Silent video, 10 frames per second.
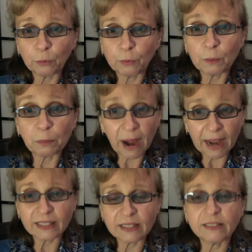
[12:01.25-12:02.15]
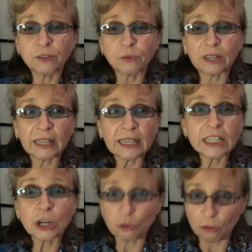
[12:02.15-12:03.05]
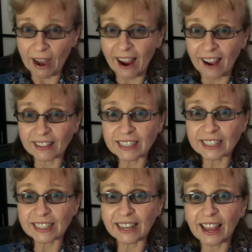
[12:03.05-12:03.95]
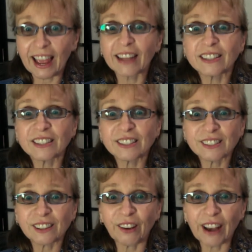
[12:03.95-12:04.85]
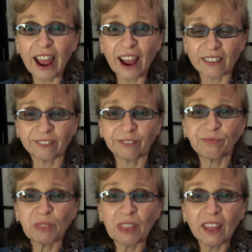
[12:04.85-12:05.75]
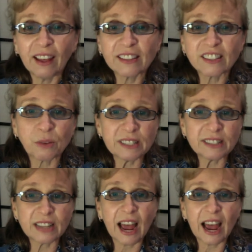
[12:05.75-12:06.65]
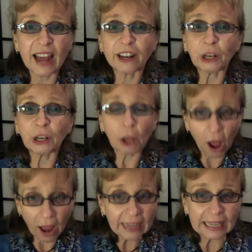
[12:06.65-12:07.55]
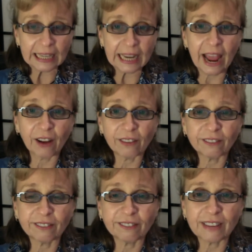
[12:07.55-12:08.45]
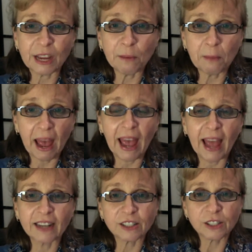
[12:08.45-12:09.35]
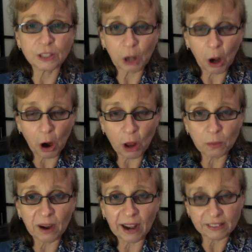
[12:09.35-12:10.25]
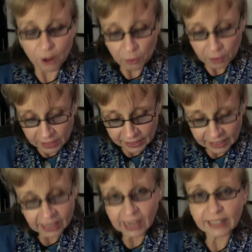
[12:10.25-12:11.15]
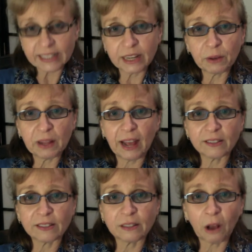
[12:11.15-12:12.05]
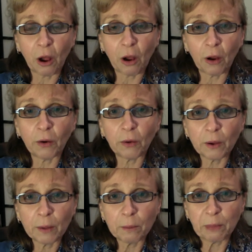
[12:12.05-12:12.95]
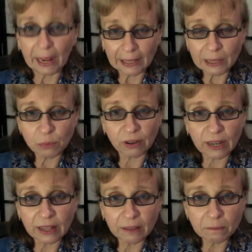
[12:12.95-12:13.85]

the practice is really to ground and to slow down. And so we start lying down for him and slow the breath. So connecting with our slow belly breathing,